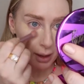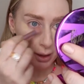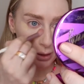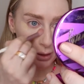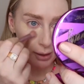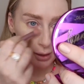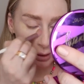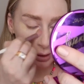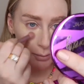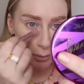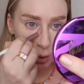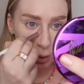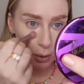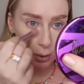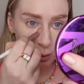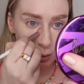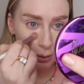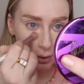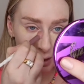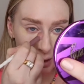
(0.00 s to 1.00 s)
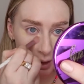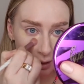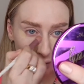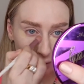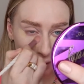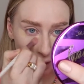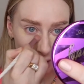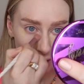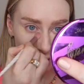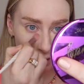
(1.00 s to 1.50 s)
smooths
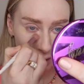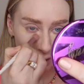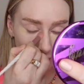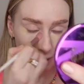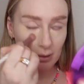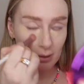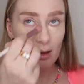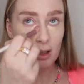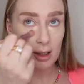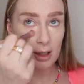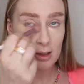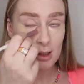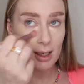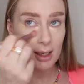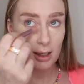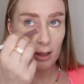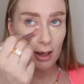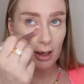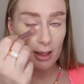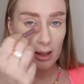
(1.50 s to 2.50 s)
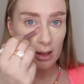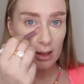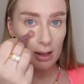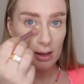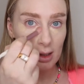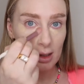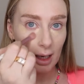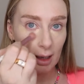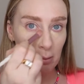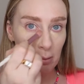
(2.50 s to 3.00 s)
the concealer into your
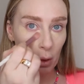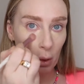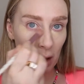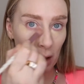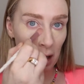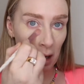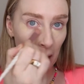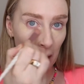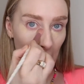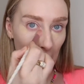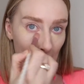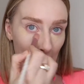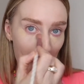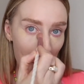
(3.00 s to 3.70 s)
skin more